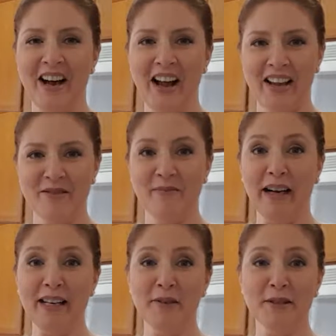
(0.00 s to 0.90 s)
Hi,
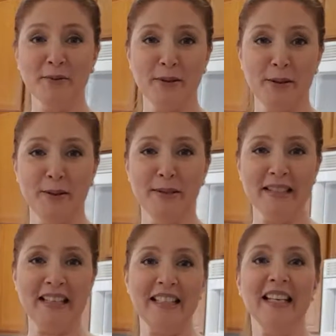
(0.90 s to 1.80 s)
my name's
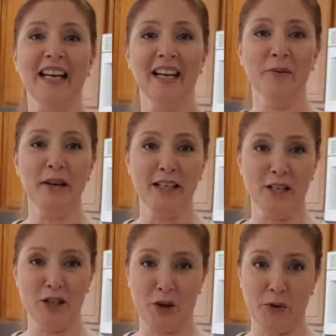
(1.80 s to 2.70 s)
Rose, and today I wanted
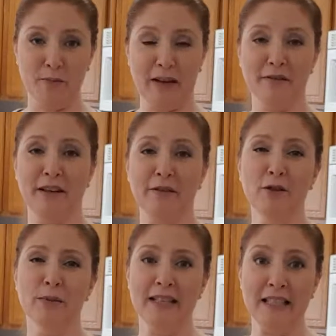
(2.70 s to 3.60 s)
to show you my
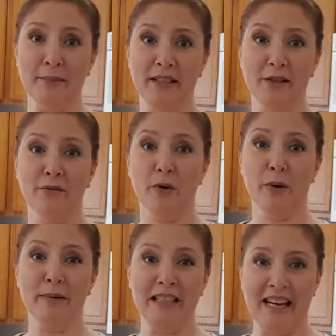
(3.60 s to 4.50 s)
favorite recipe
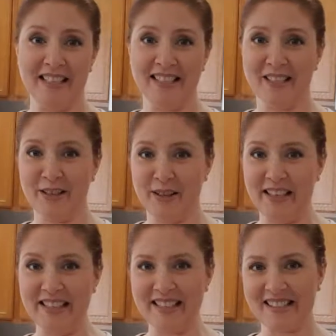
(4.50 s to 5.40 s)
for molasses
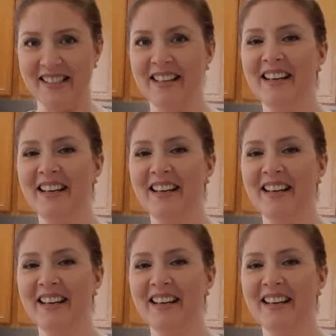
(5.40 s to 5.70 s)
cookies.